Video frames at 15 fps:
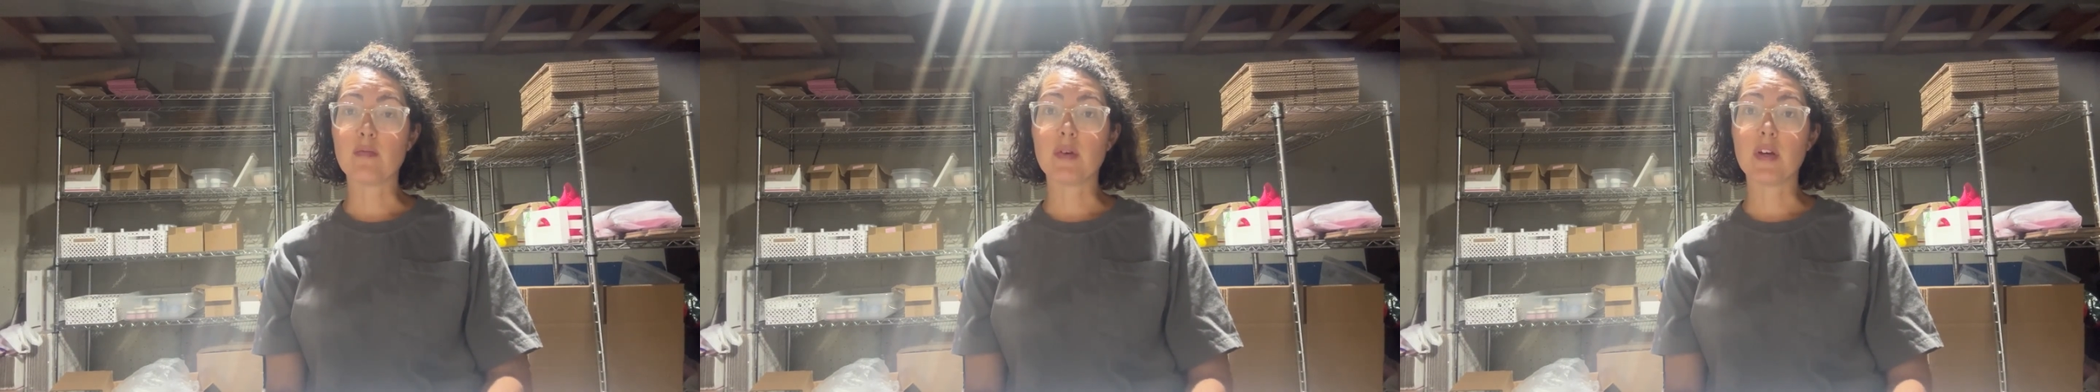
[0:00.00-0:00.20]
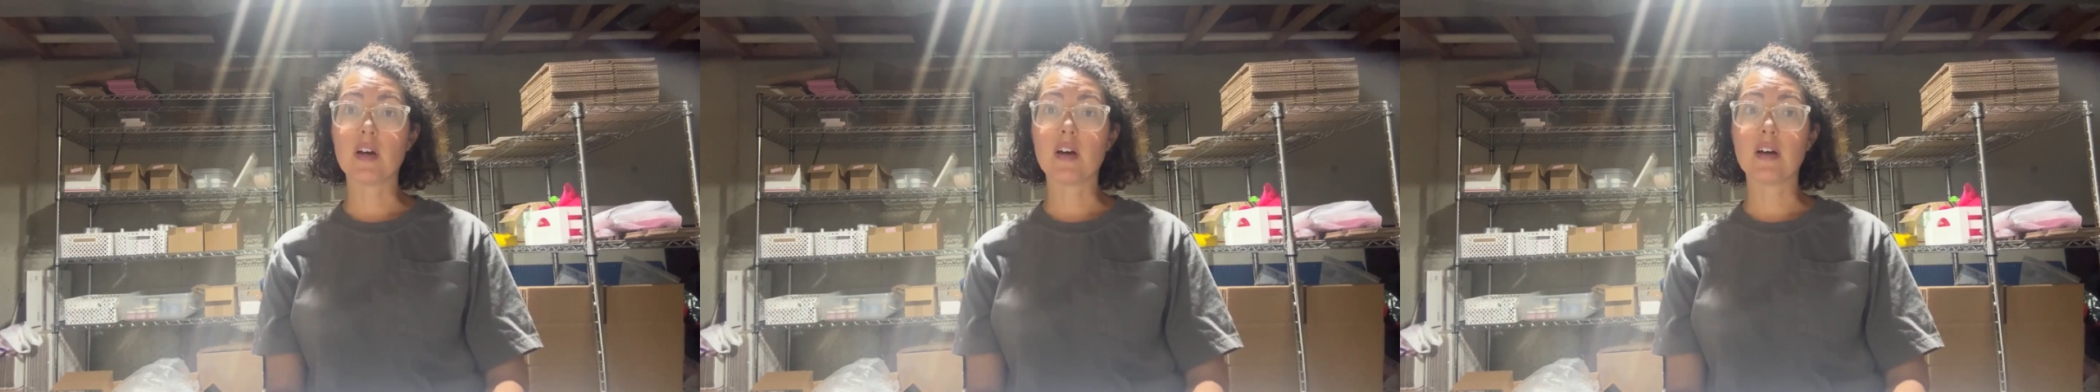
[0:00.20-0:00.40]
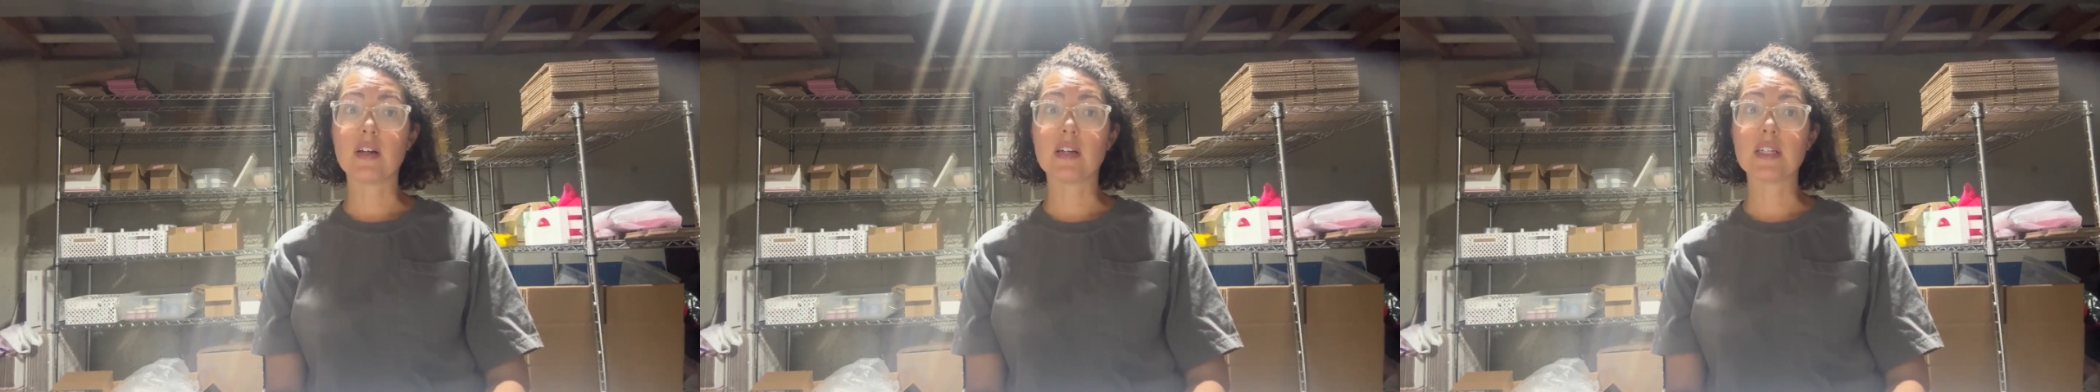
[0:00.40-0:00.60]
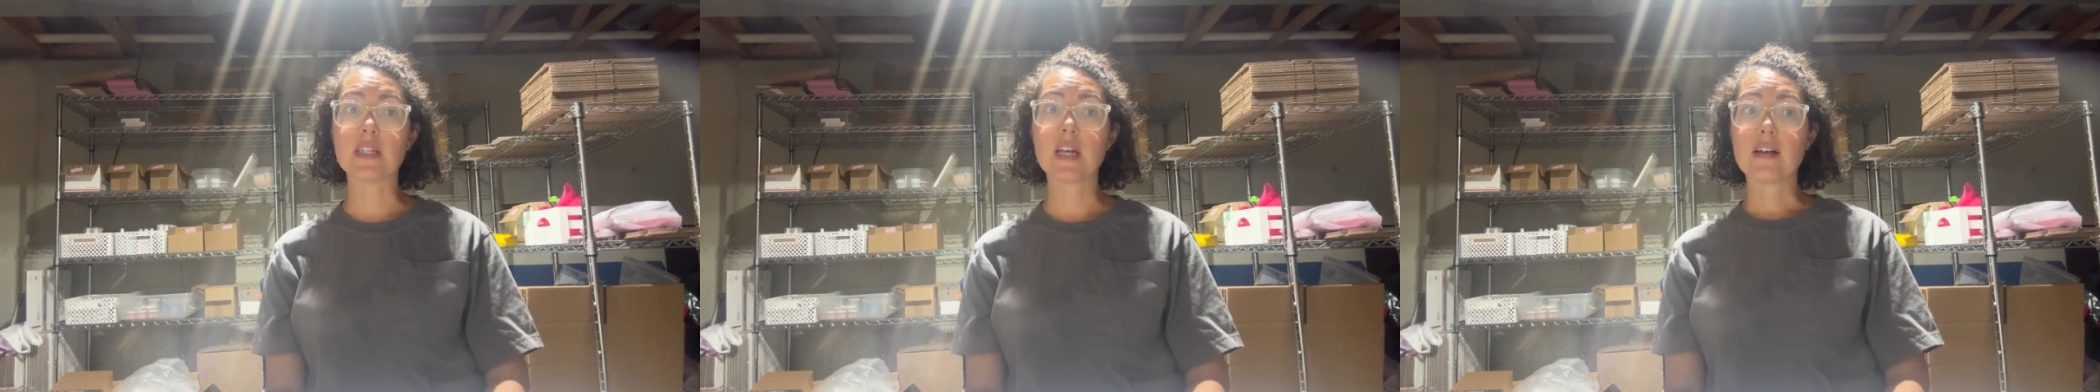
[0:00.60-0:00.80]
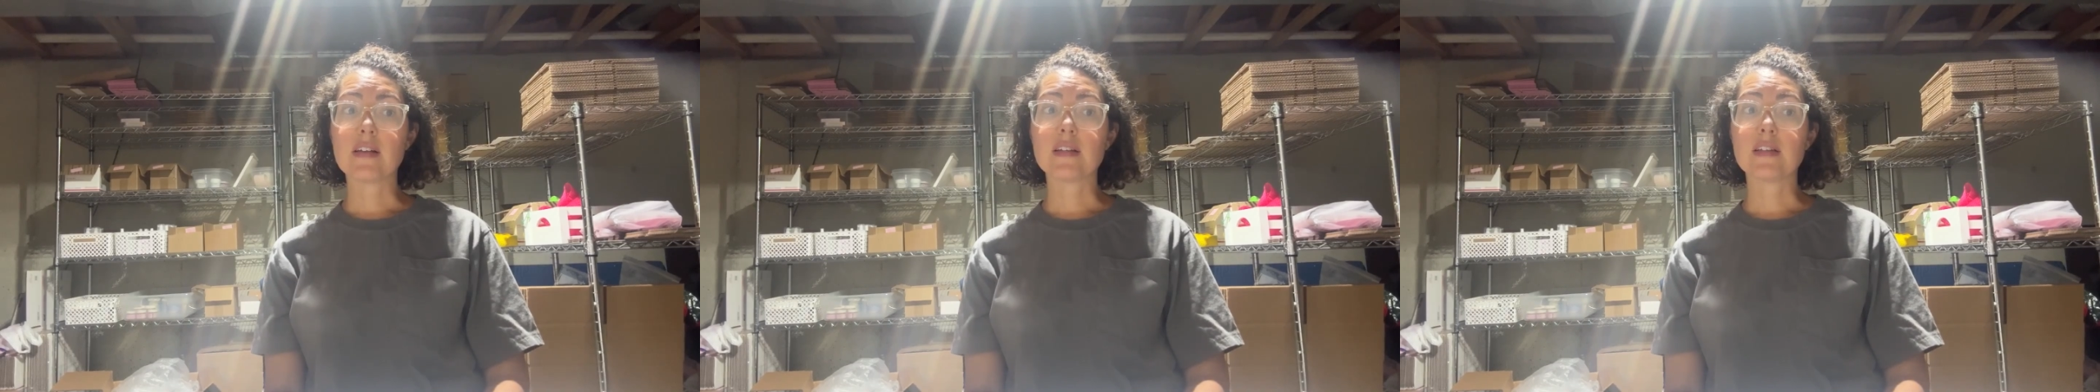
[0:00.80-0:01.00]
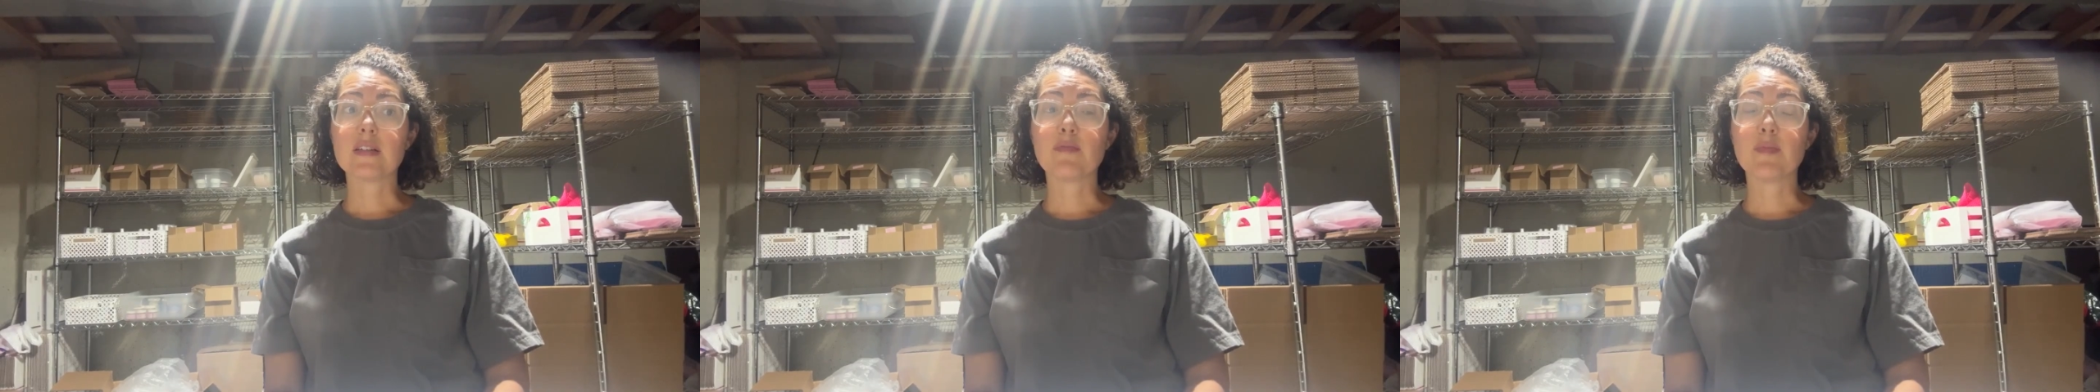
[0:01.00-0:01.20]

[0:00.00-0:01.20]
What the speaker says: because as